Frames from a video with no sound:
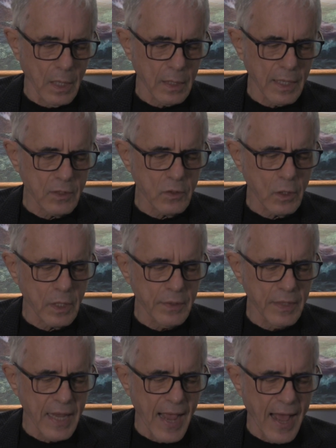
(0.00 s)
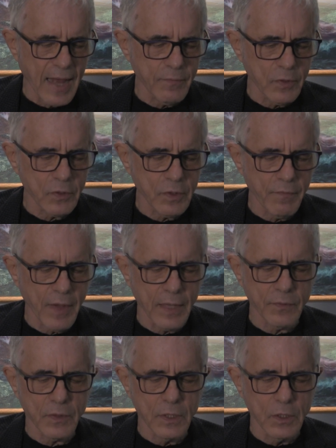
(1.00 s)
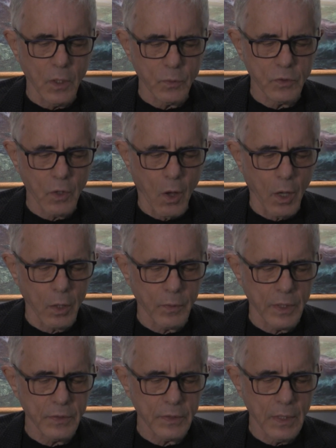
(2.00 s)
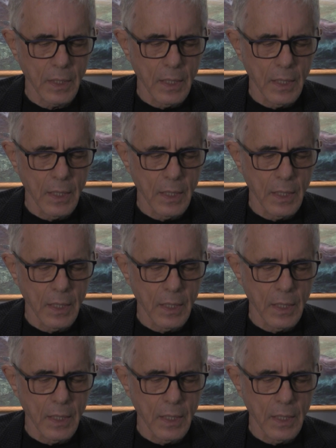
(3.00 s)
Let's look at the adverse events and dose tolerance.